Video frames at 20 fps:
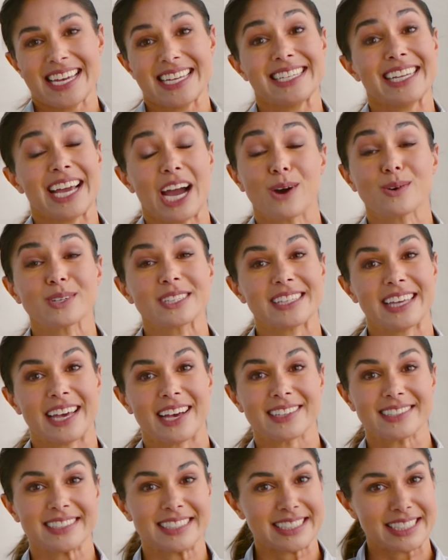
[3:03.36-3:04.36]
Now to the
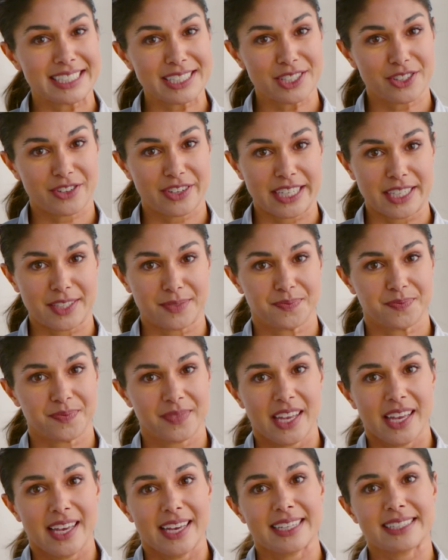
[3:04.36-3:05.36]
LCD screen.
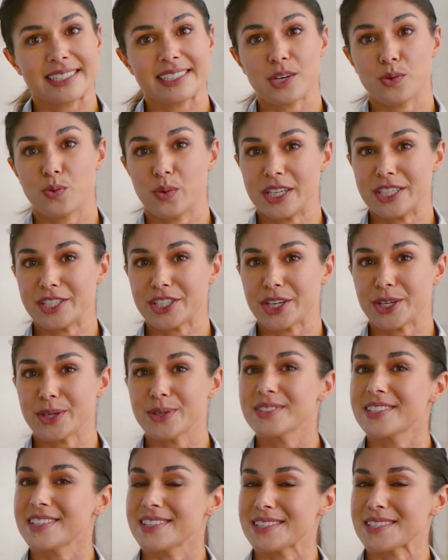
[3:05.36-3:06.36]
It's the window
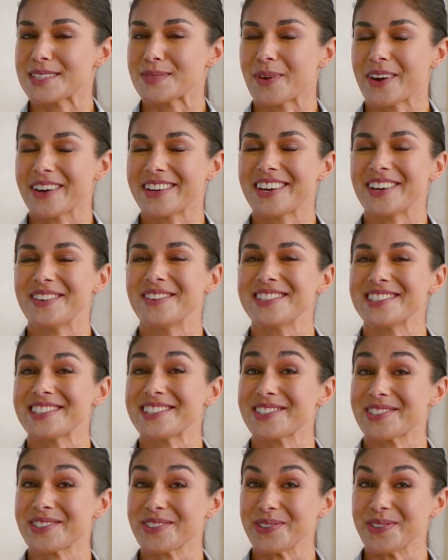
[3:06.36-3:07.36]
to the Smart Oven's
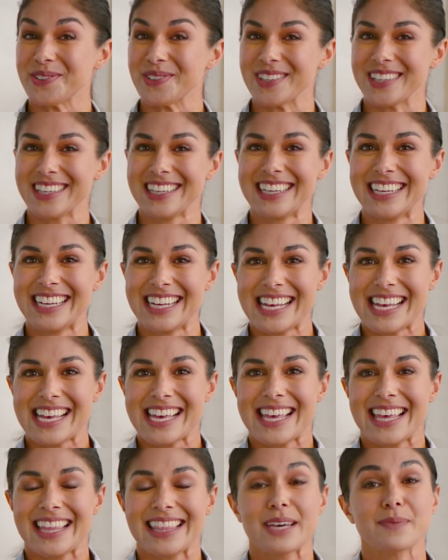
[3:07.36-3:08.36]
soul.
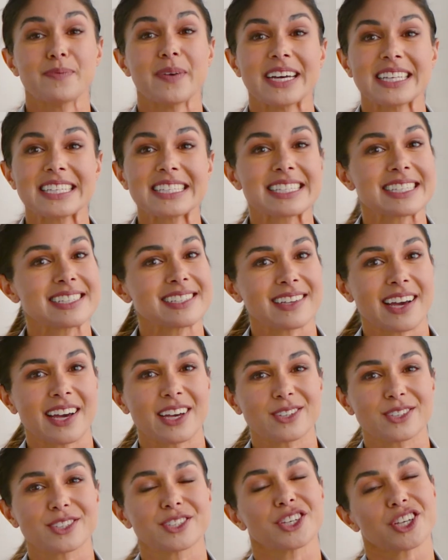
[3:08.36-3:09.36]
The buttons and
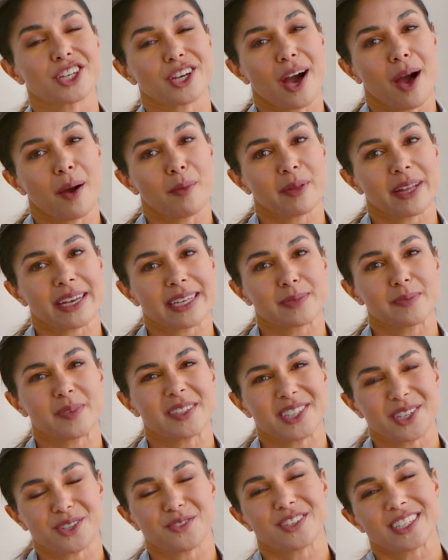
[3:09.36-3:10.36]
dials look complex, but
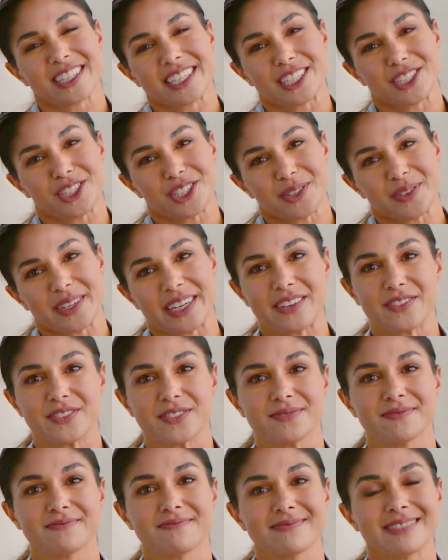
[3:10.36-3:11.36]
they're really intuitive.
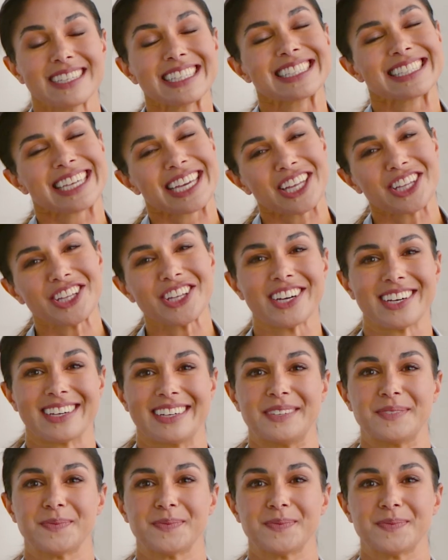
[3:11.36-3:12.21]
Let's take a look.